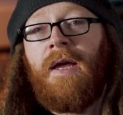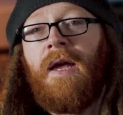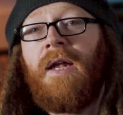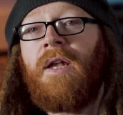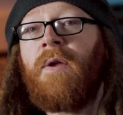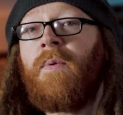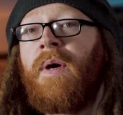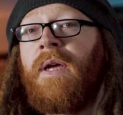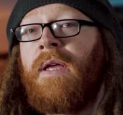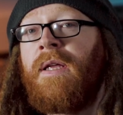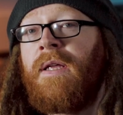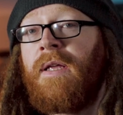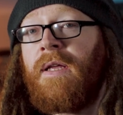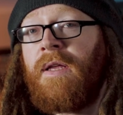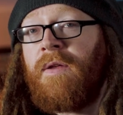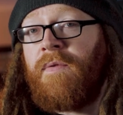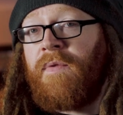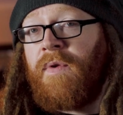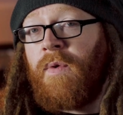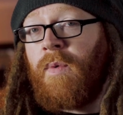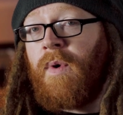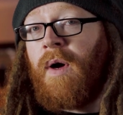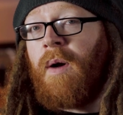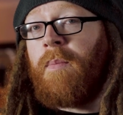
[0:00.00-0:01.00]
Anyway,
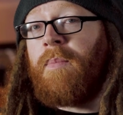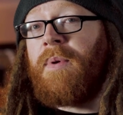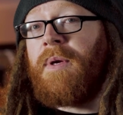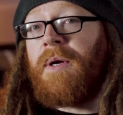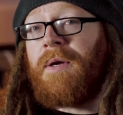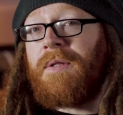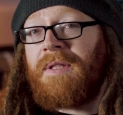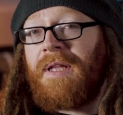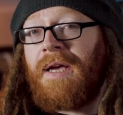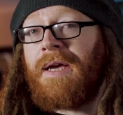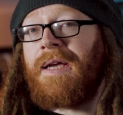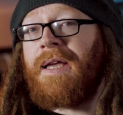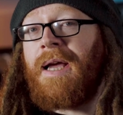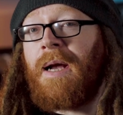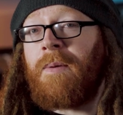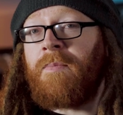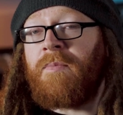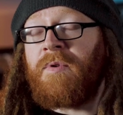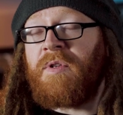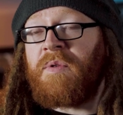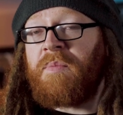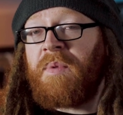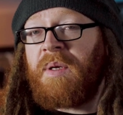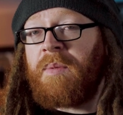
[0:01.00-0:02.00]
if you are beyond that
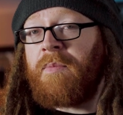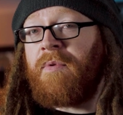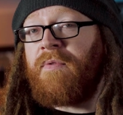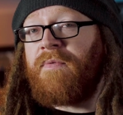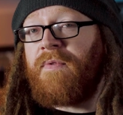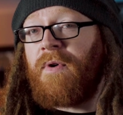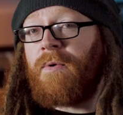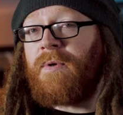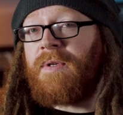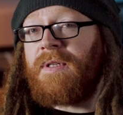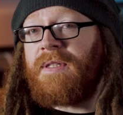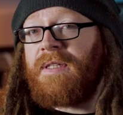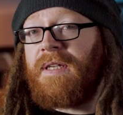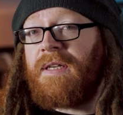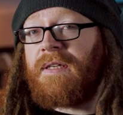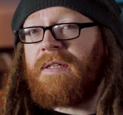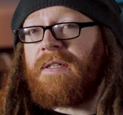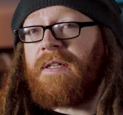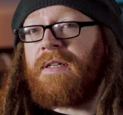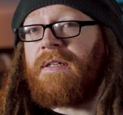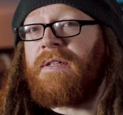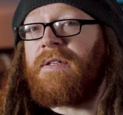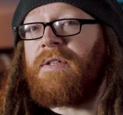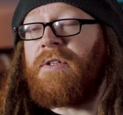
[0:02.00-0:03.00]
camera's minimal focus
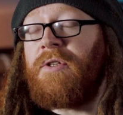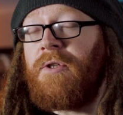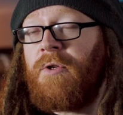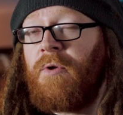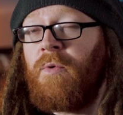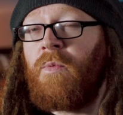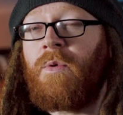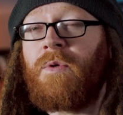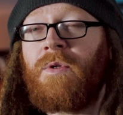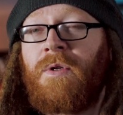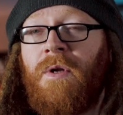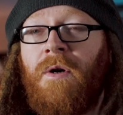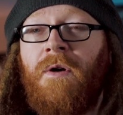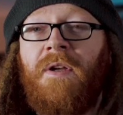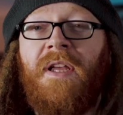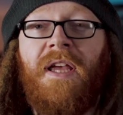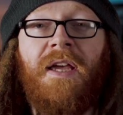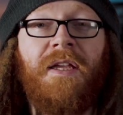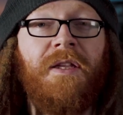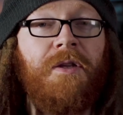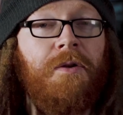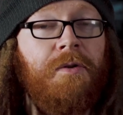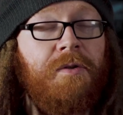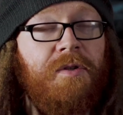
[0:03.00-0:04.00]
distance, you will not
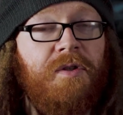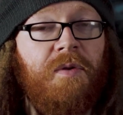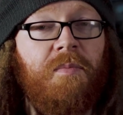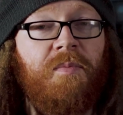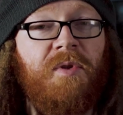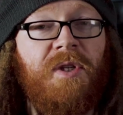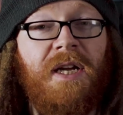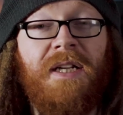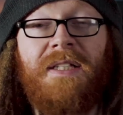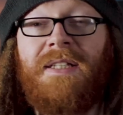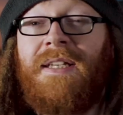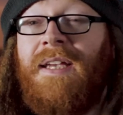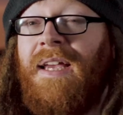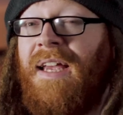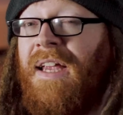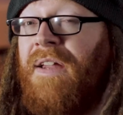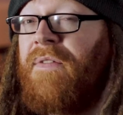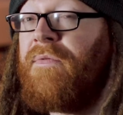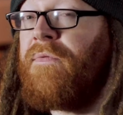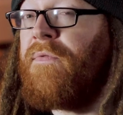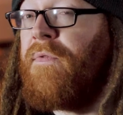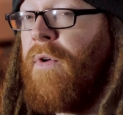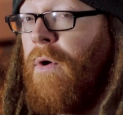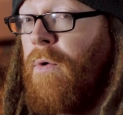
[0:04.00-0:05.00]
get your subject
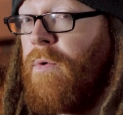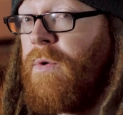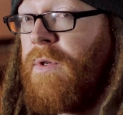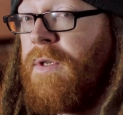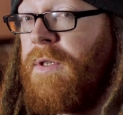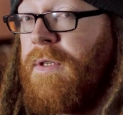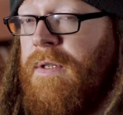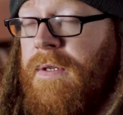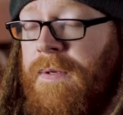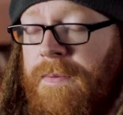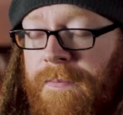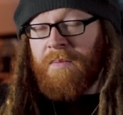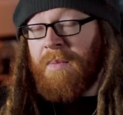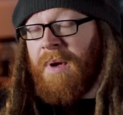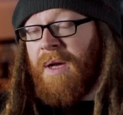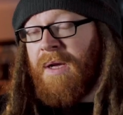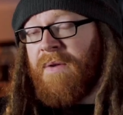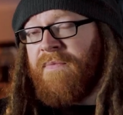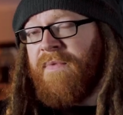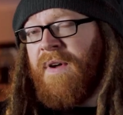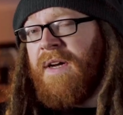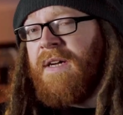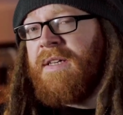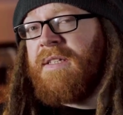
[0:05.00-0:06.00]
in focus. For
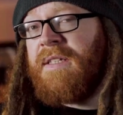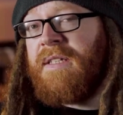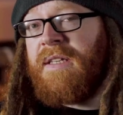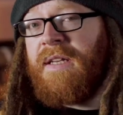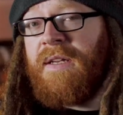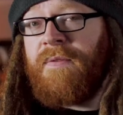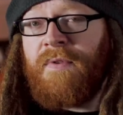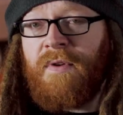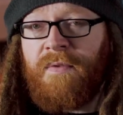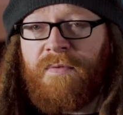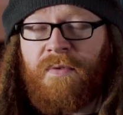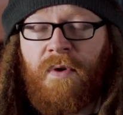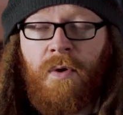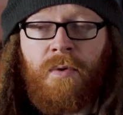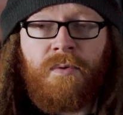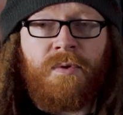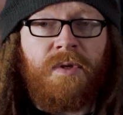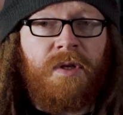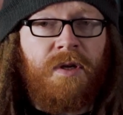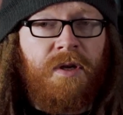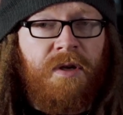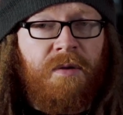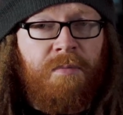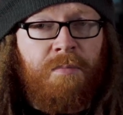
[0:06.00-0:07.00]
my advice, if your
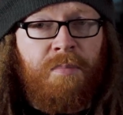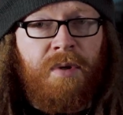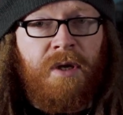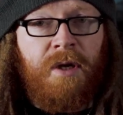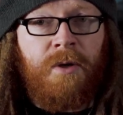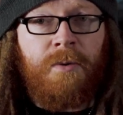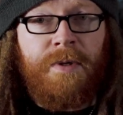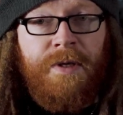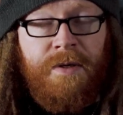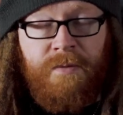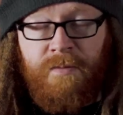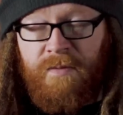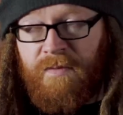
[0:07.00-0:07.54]
photos are looking blurry,